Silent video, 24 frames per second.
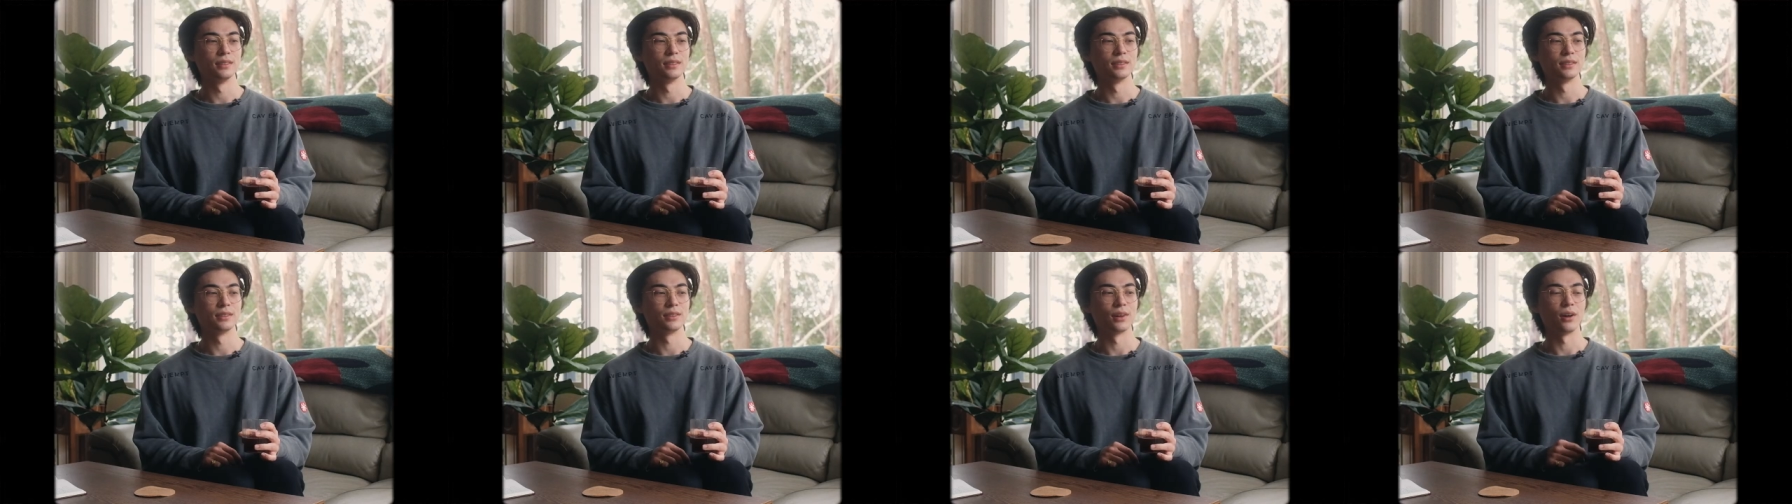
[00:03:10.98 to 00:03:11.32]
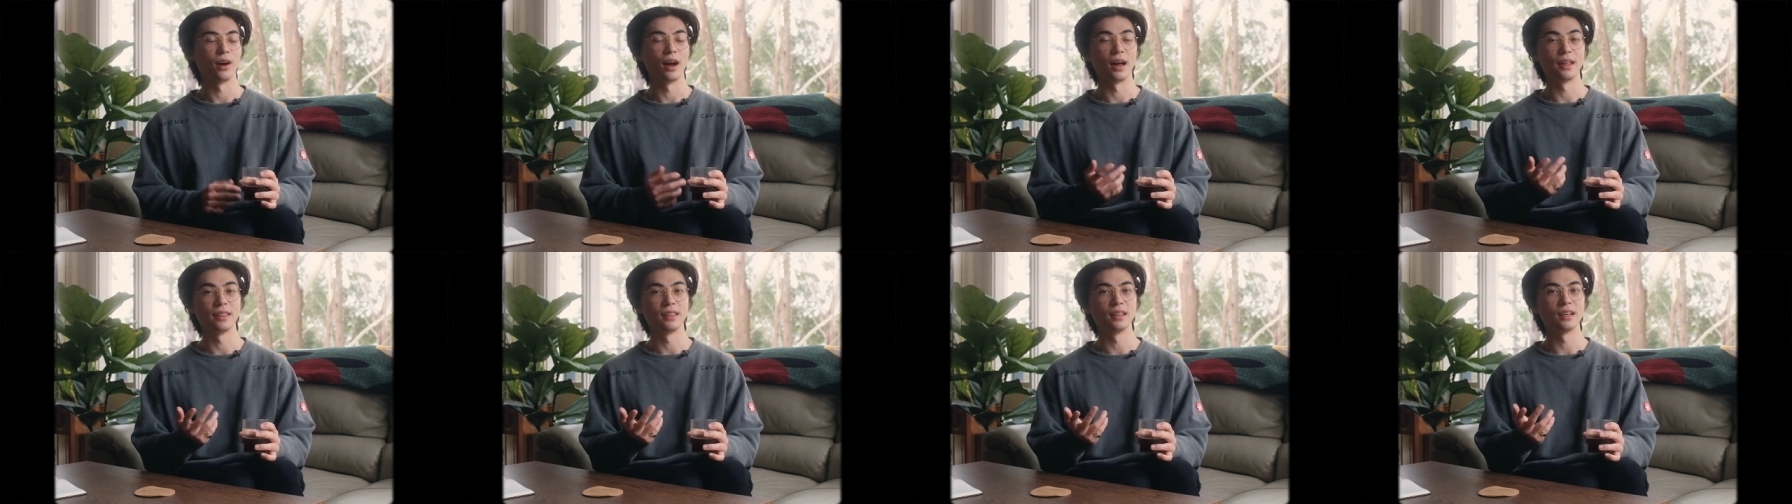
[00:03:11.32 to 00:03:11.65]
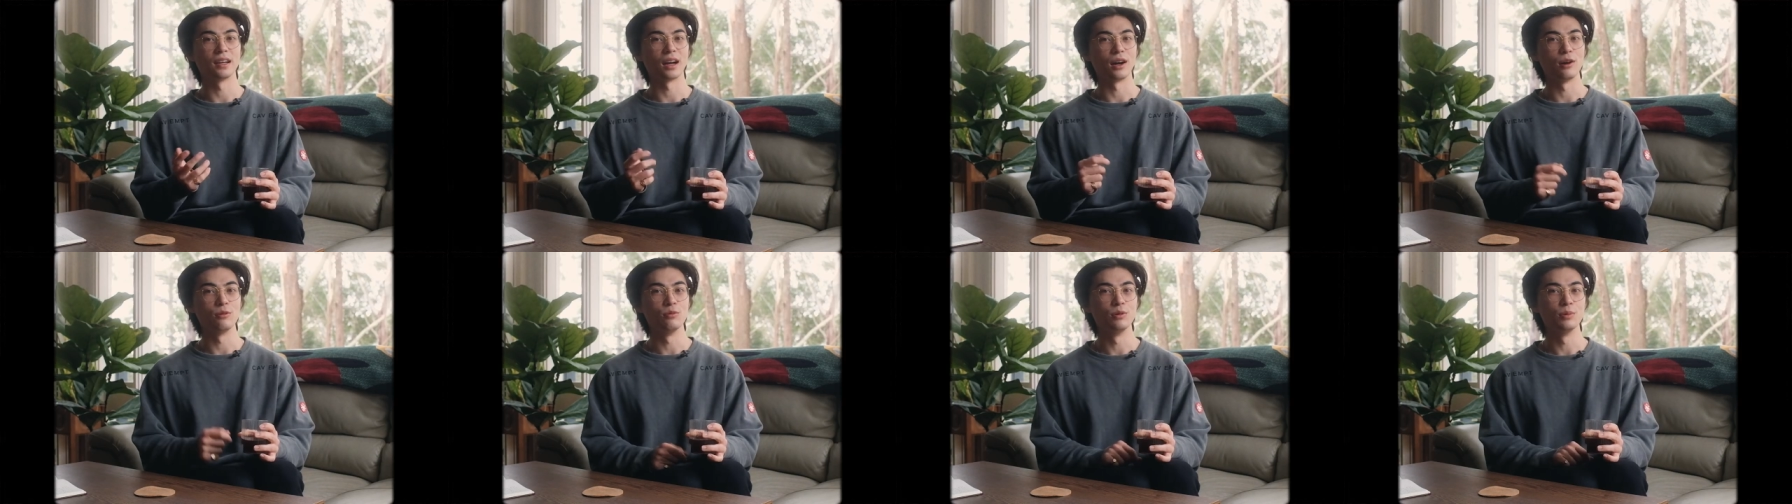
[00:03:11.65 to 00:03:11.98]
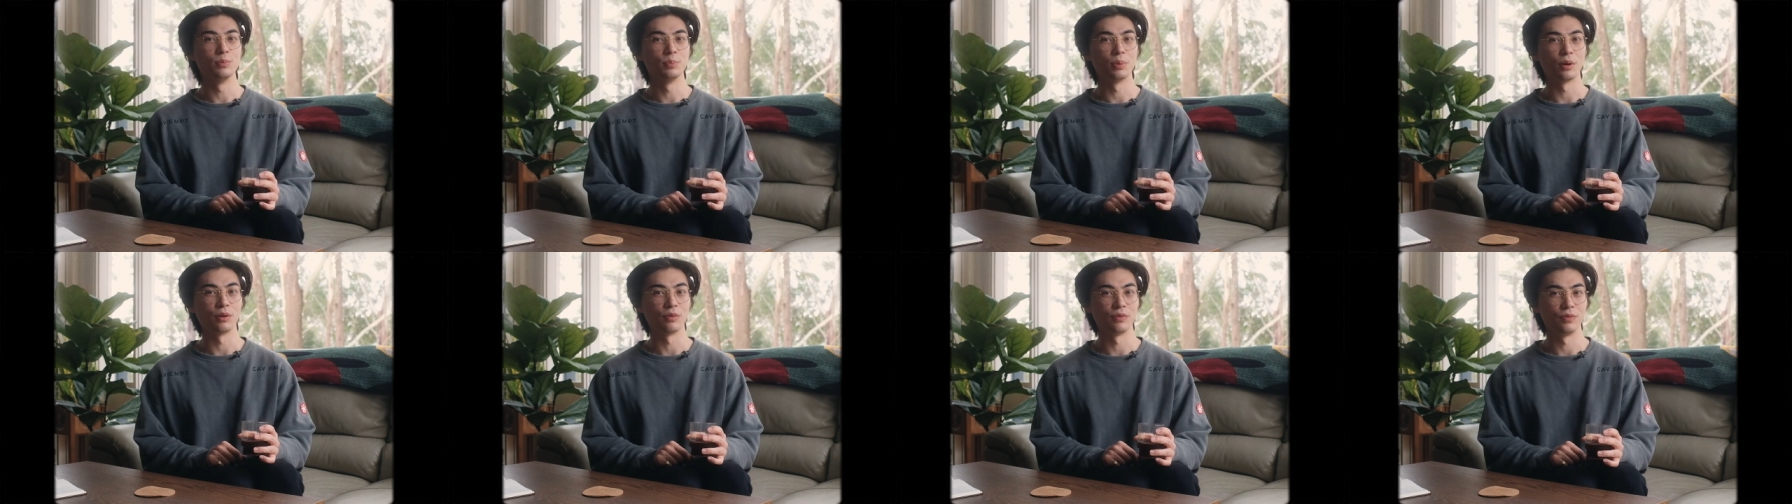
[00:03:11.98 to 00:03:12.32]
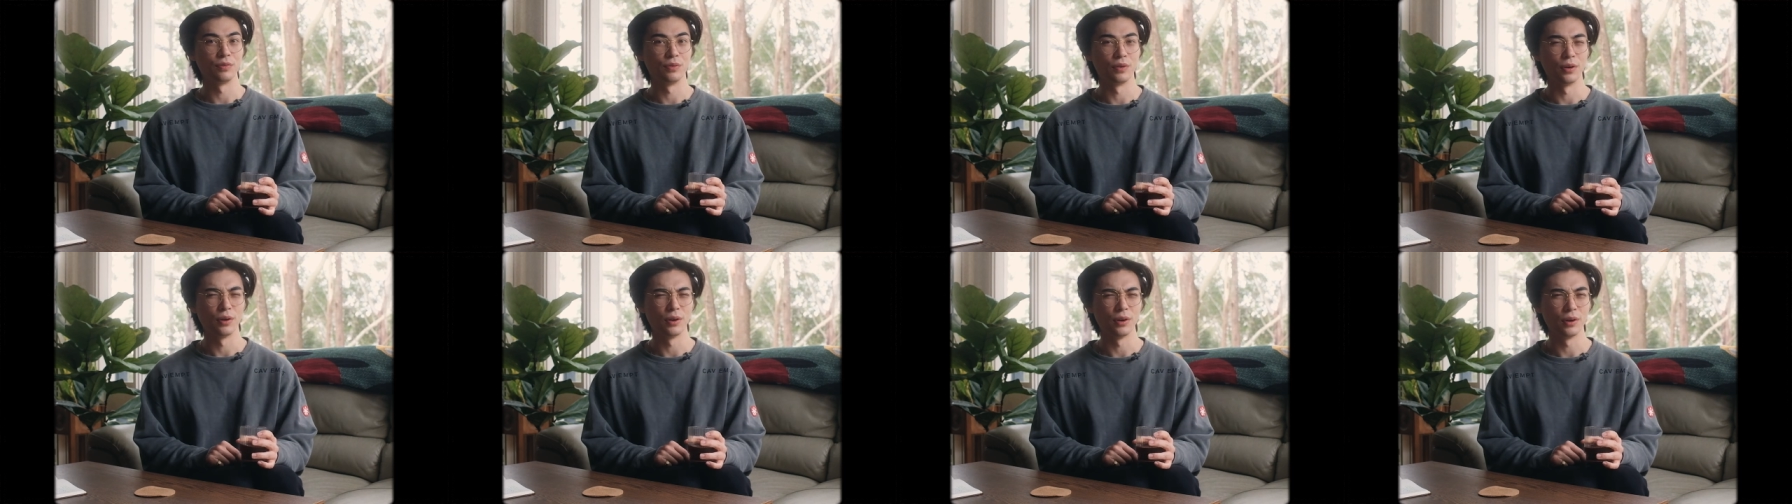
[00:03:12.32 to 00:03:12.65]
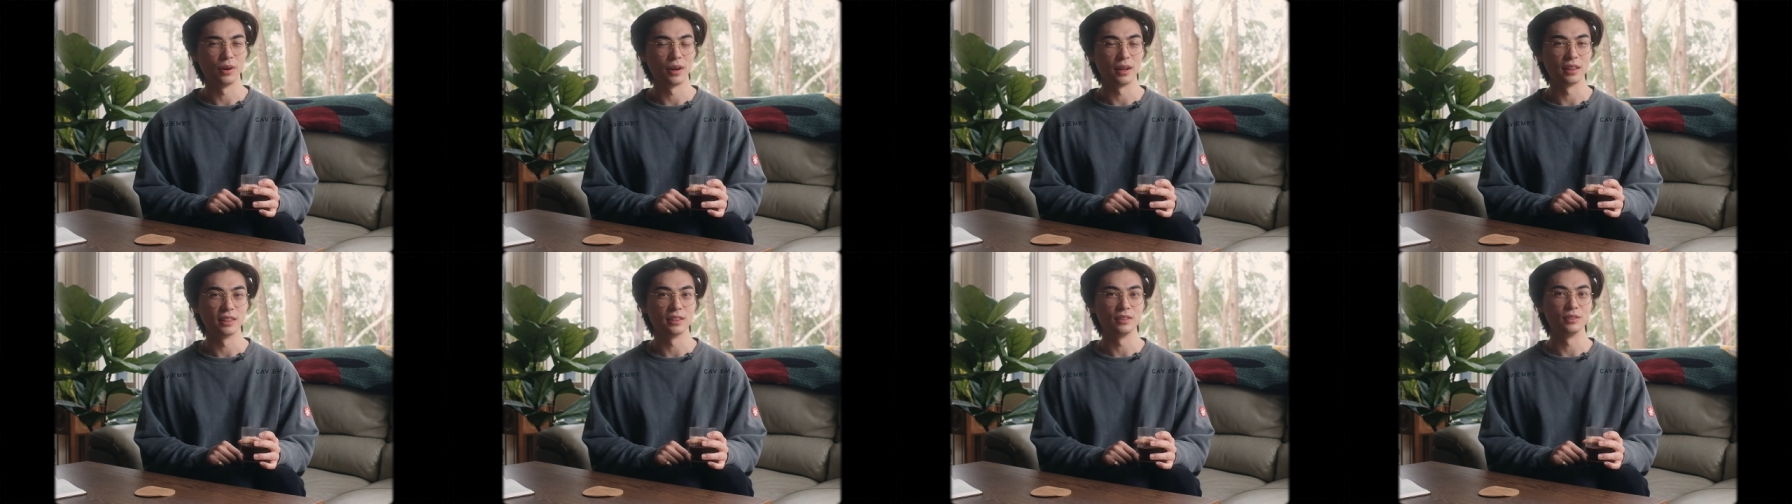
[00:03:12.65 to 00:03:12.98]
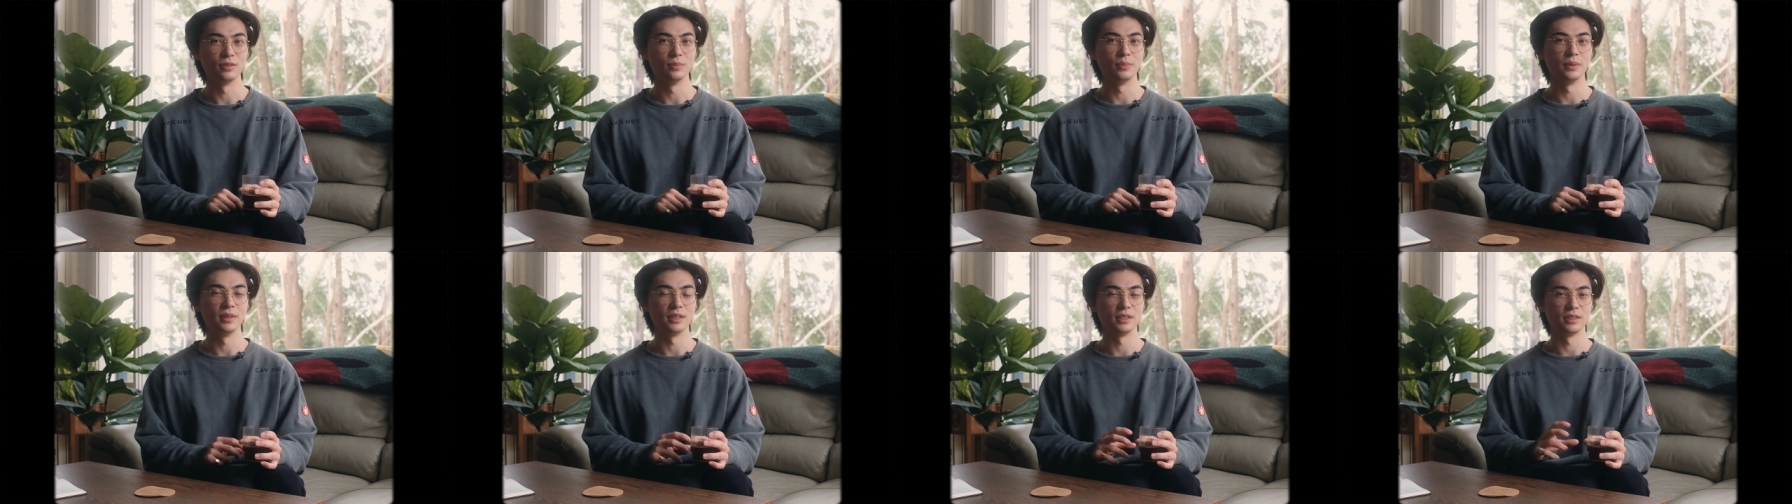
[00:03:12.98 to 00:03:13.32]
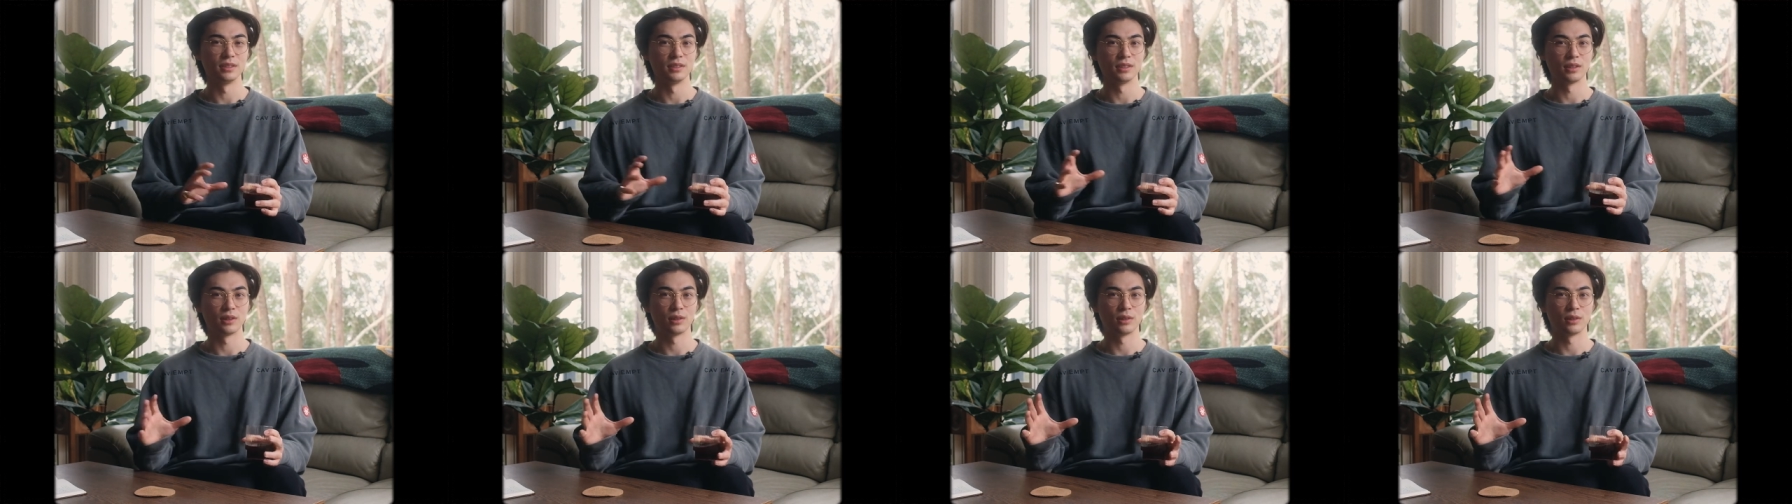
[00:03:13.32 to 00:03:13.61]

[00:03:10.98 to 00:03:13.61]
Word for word: so I think I would prefer a little bit